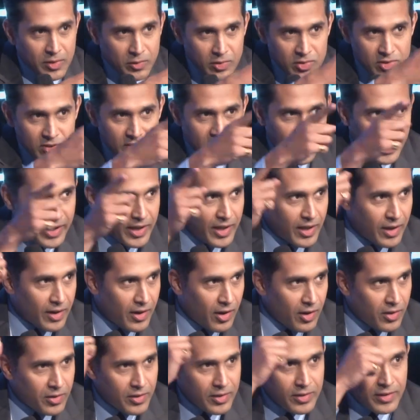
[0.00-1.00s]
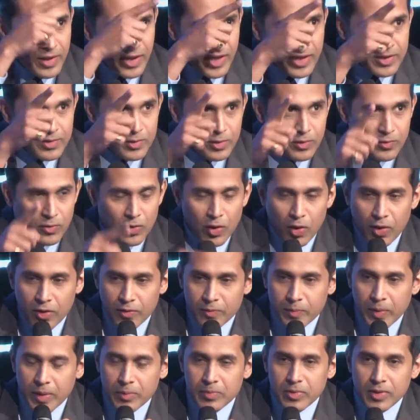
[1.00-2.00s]
which is hanging around in the heads of a lot of
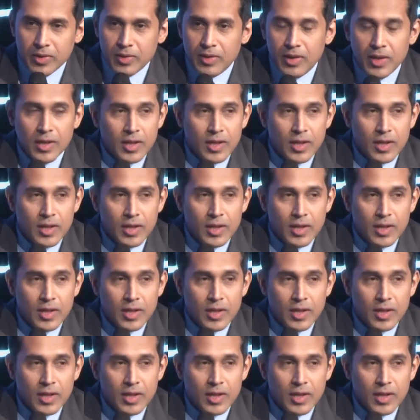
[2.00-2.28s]
people.